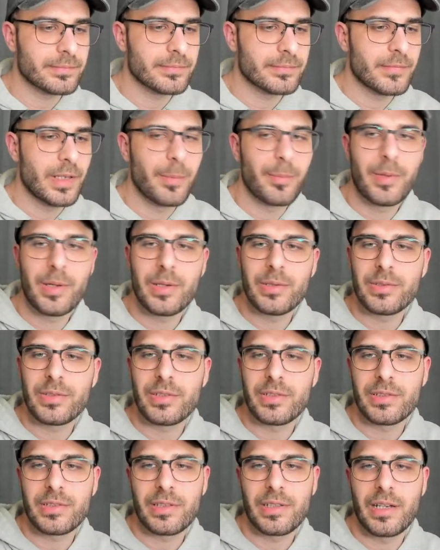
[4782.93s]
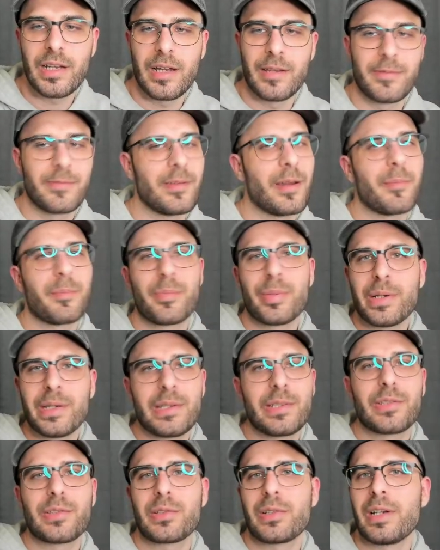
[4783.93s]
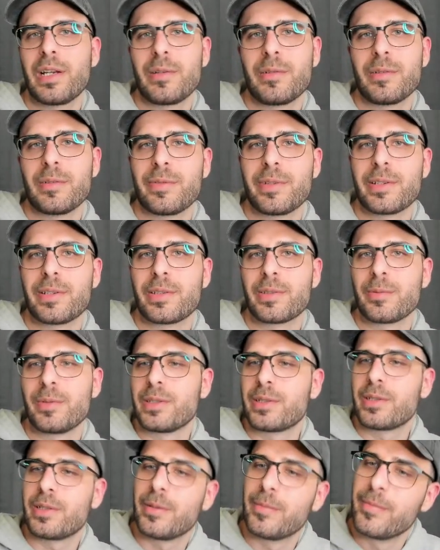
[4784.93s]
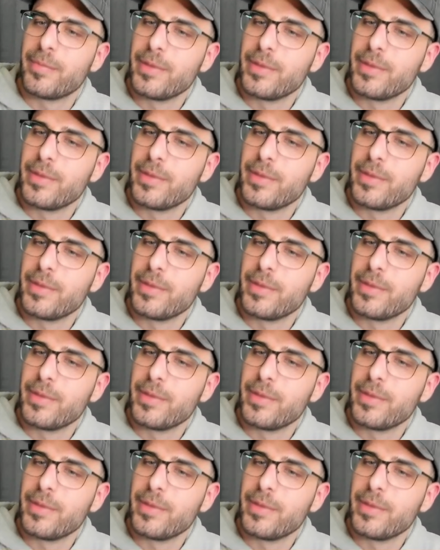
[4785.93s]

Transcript: Monsters. I'm pretty sure everything is welcome.